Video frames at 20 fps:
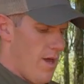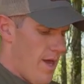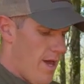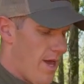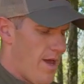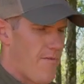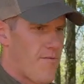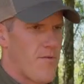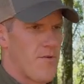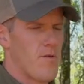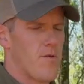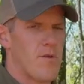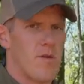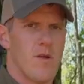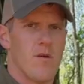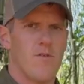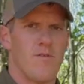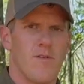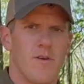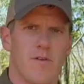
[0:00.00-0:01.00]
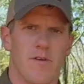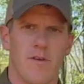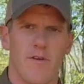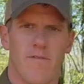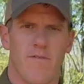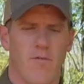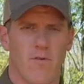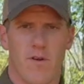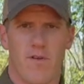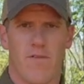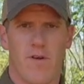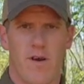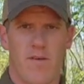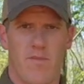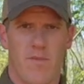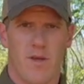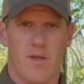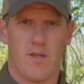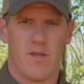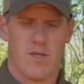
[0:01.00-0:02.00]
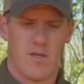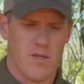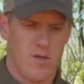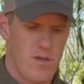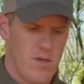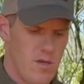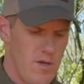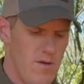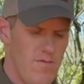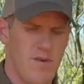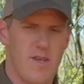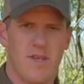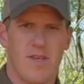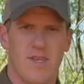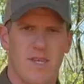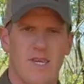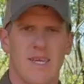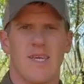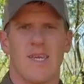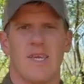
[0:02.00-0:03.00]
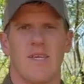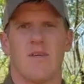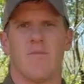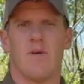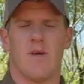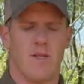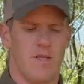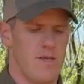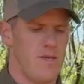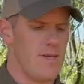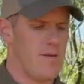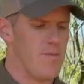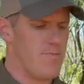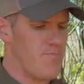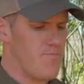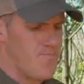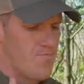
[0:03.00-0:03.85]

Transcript: after, you know, 30 or 45 minutes of it digging into my leg.